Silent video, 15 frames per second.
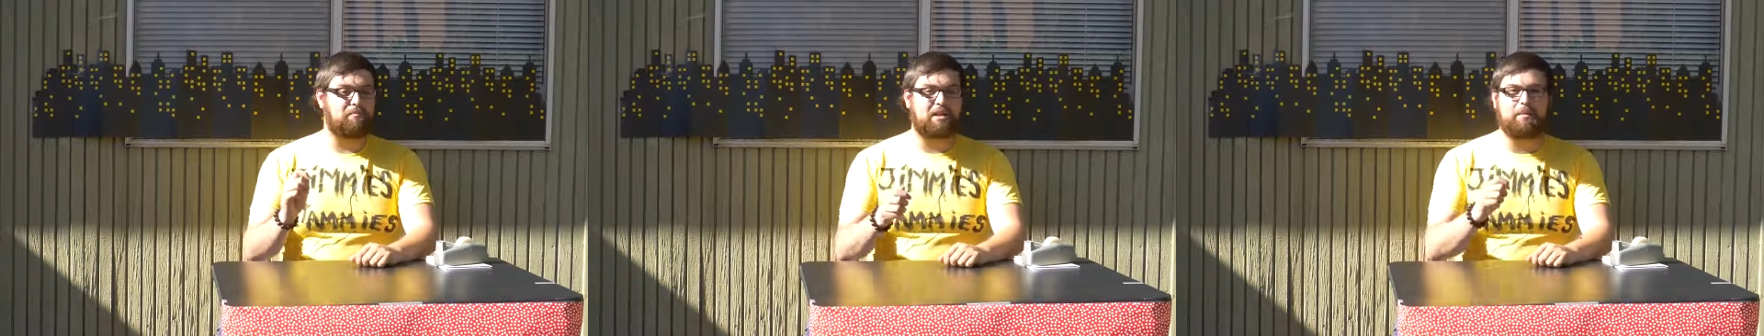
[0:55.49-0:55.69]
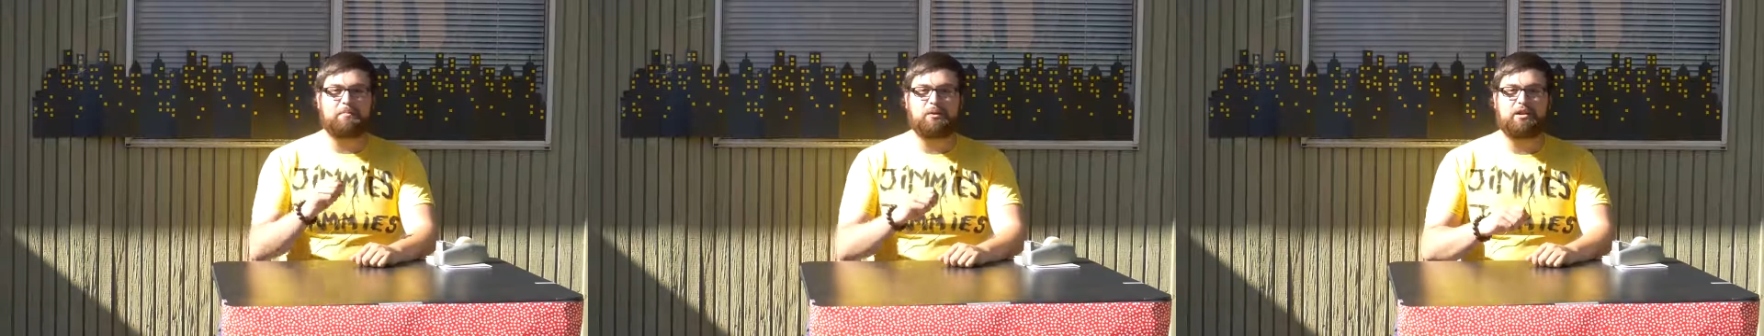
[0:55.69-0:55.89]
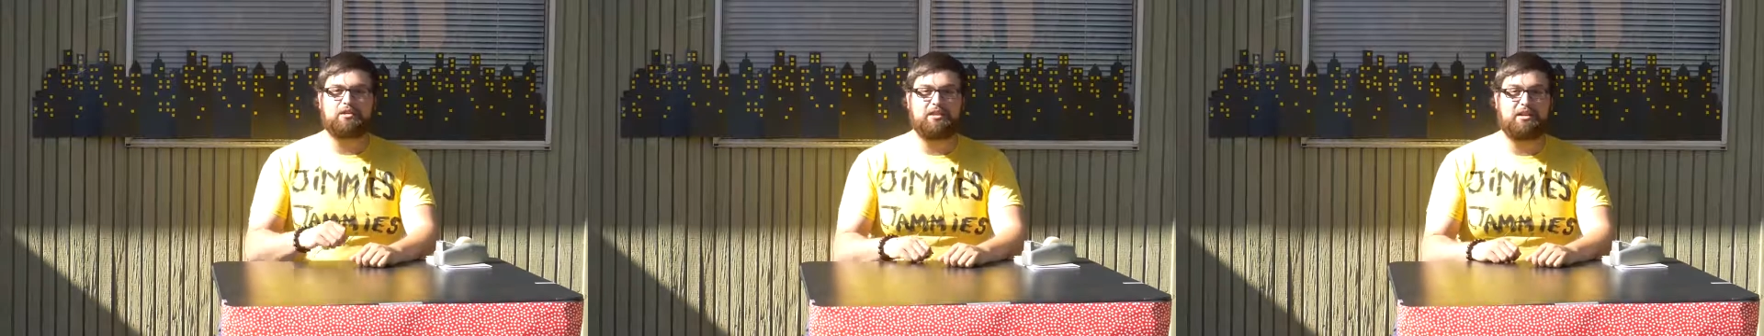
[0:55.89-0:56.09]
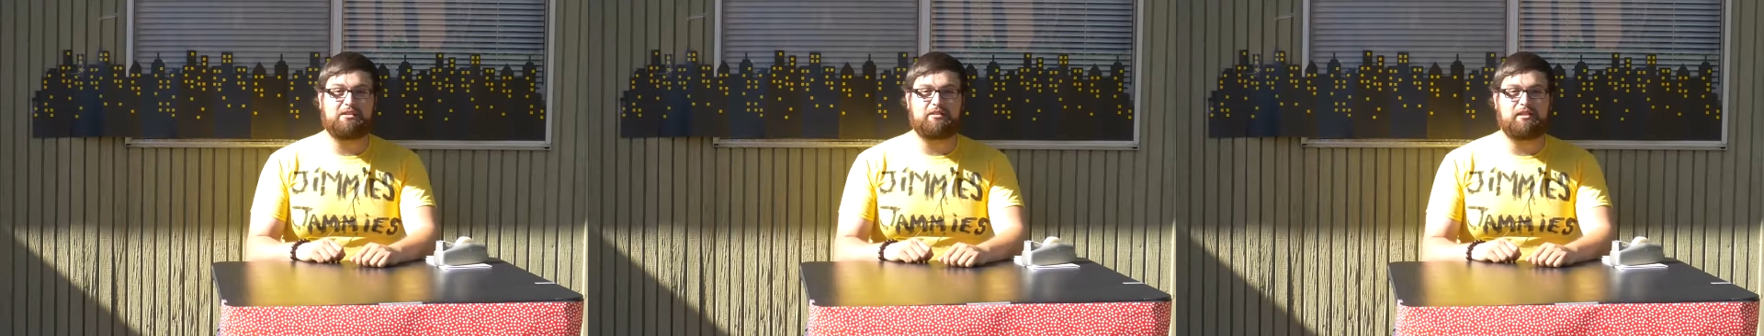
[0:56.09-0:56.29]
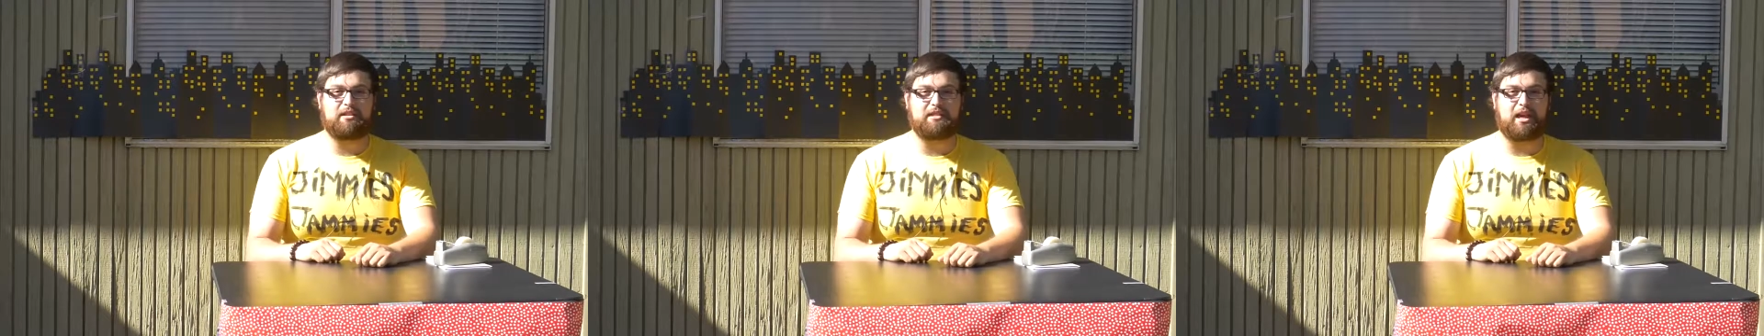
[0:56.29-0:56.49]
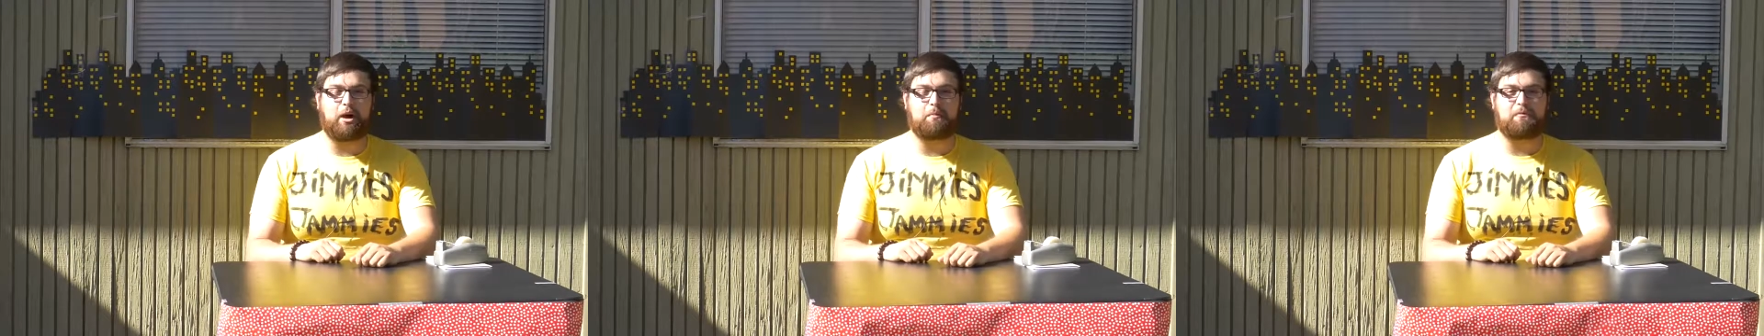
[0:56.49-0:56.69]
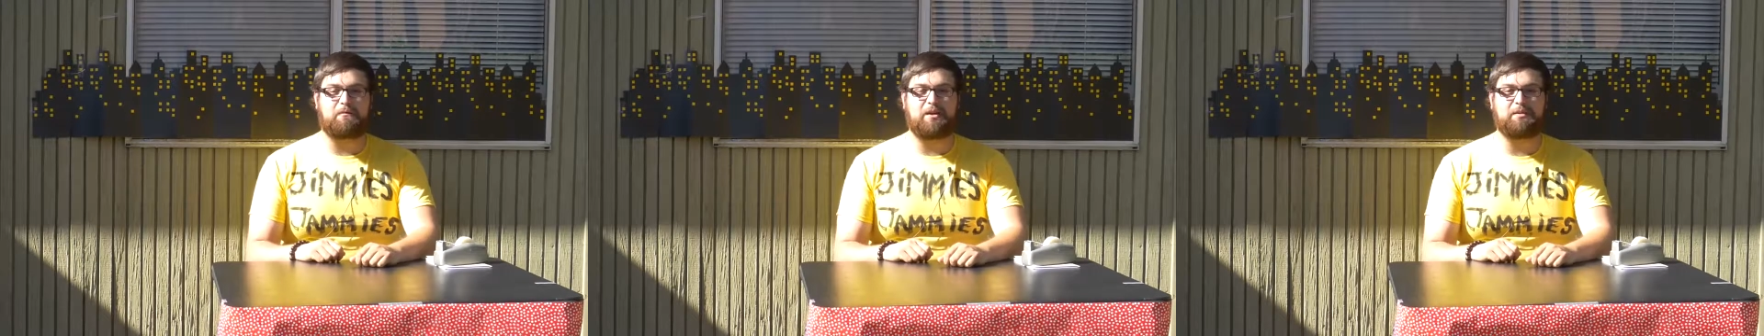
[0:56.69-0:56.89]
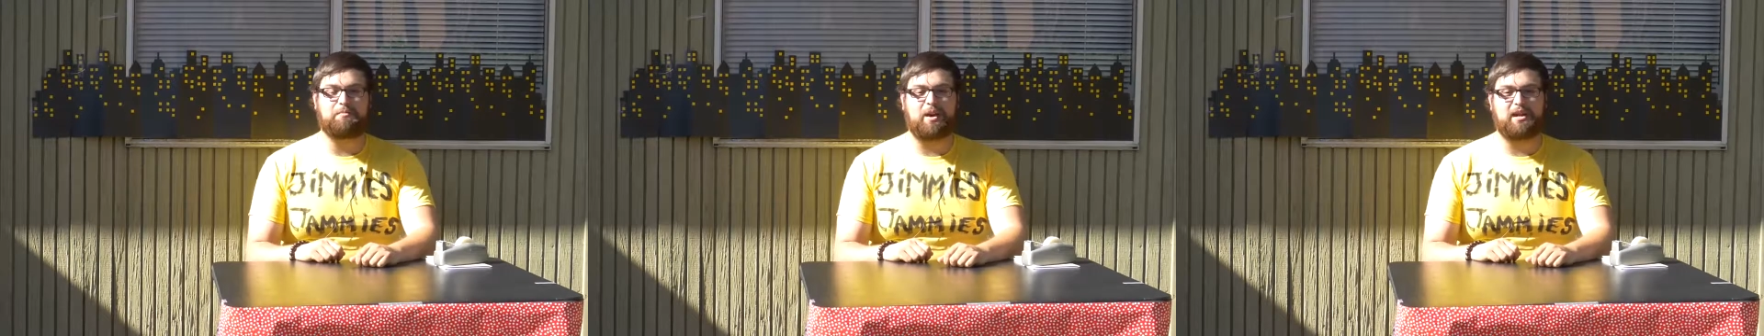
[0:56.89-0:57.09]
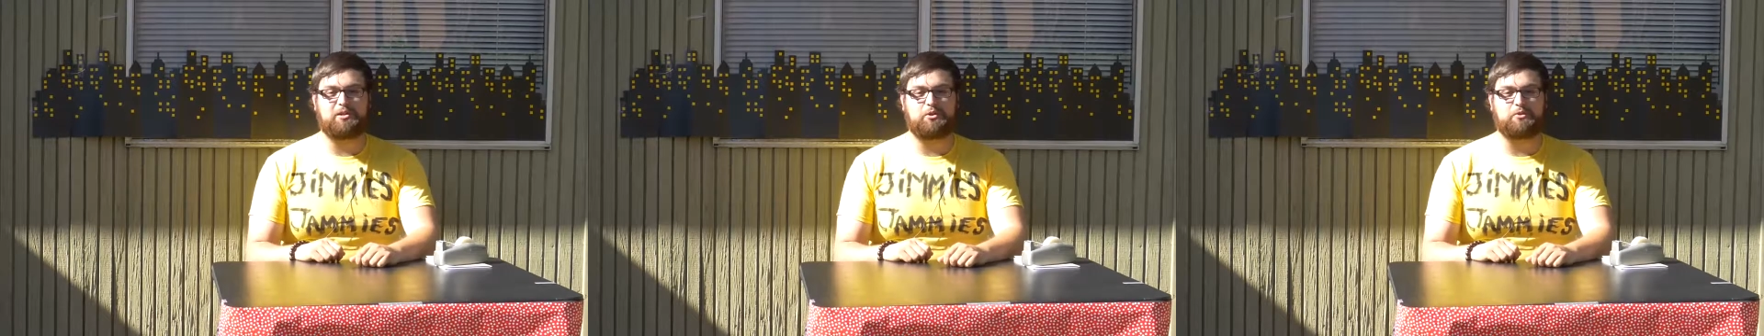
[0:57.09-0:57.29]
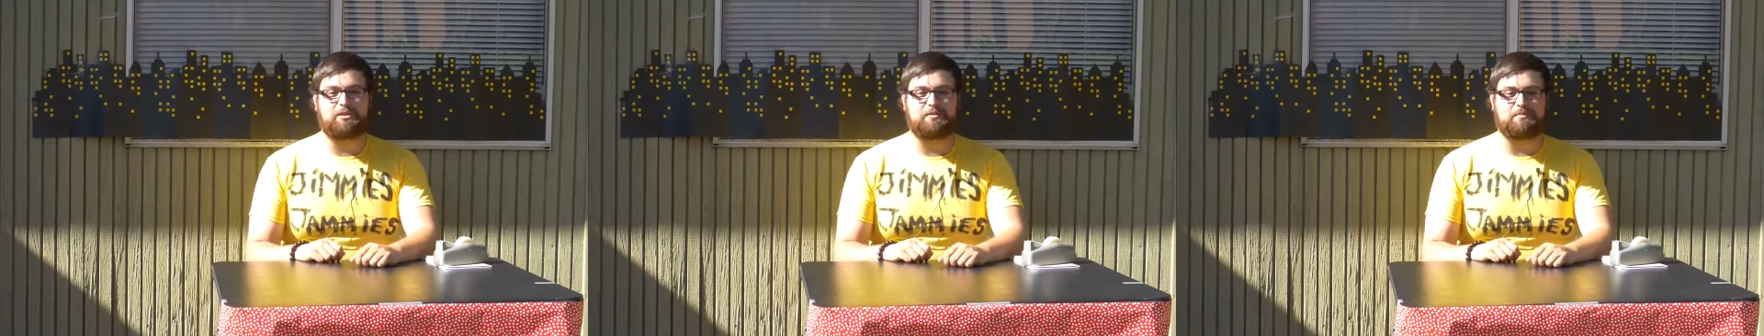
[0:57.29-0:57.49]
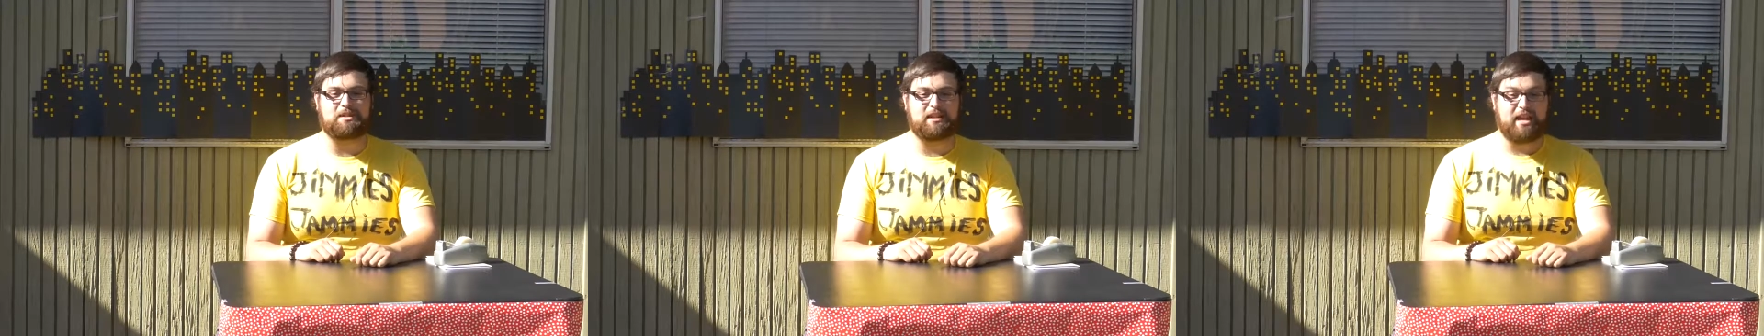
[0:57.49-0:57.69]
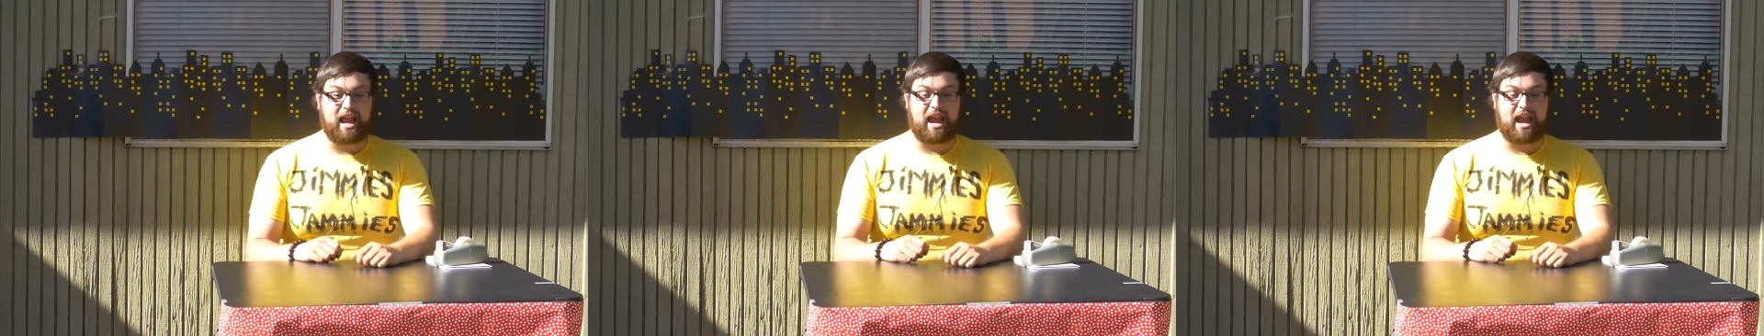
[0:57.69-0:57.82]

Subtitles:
people on the internet to help fund my dreams.